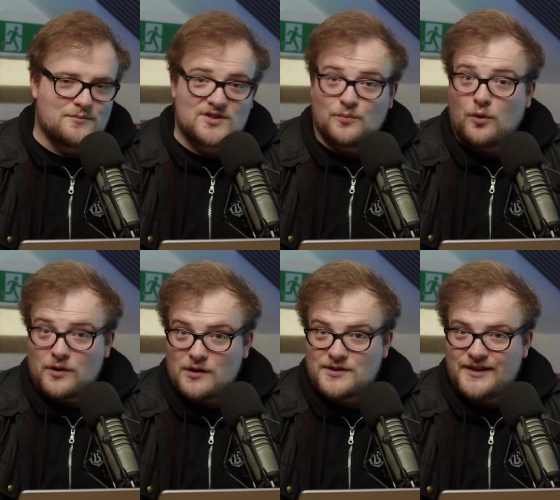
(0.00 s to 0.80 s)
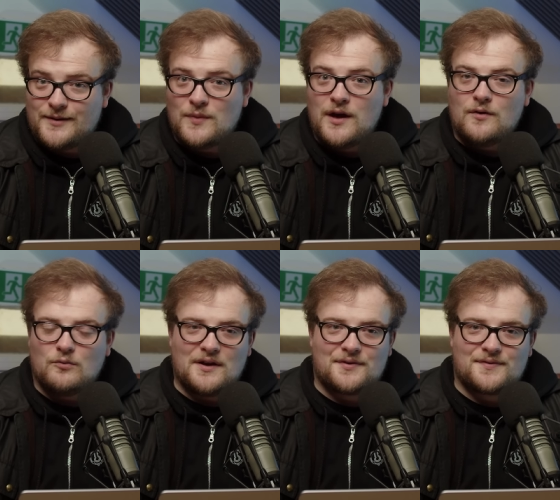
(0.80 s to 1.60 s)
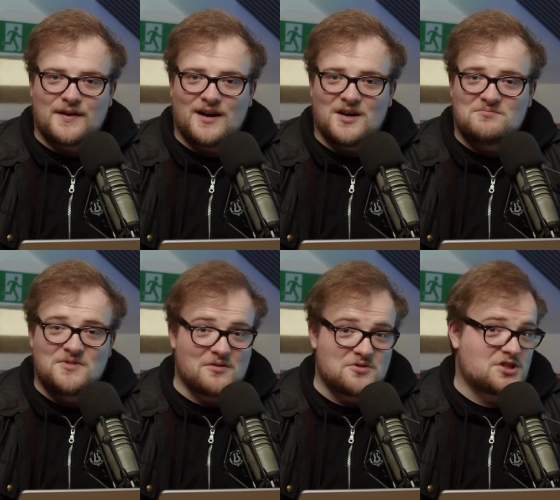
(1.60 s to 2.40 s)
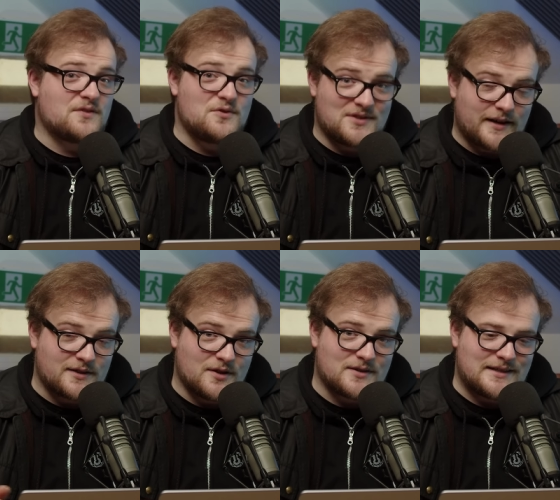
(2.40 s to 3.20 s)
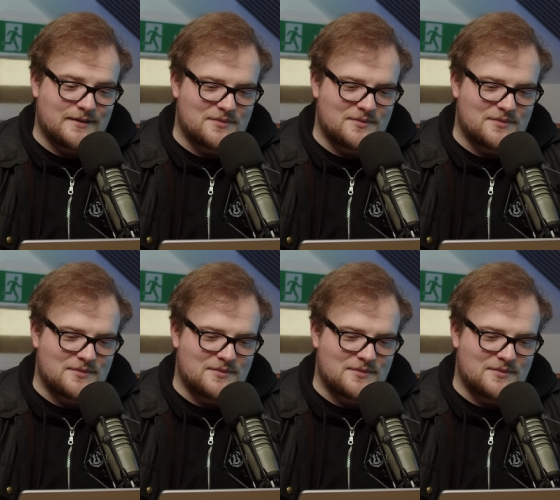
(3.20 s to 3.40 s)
support our team with, uh, you know, just a few seconds of your time.